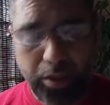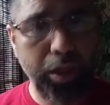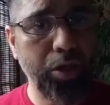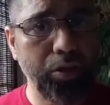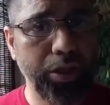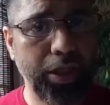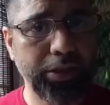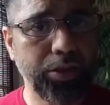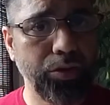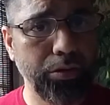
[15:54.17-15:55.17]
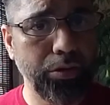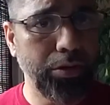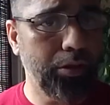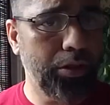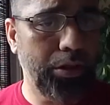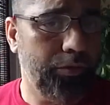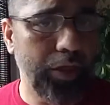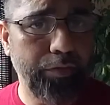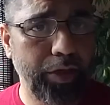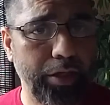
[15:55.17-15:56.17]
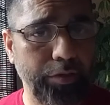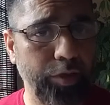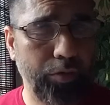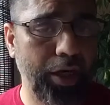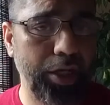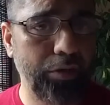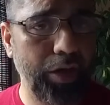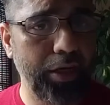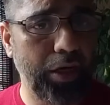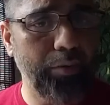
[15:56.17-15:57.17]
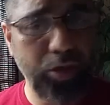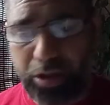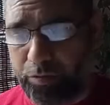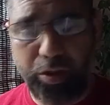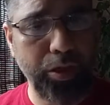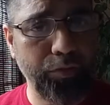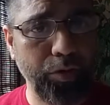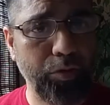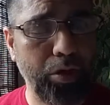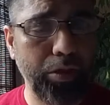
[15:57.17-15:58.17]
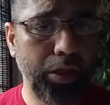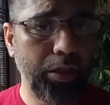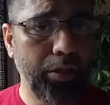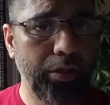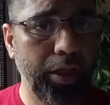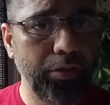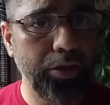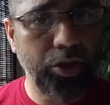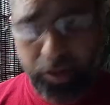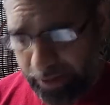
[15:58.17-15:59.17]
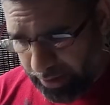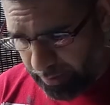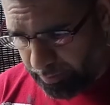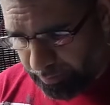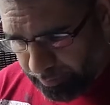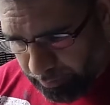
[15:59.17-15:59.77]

I'll go to the Constitution and I'll verify it. If you're right, you're right. Alhamdulillah. If you're wrong, then you correct them.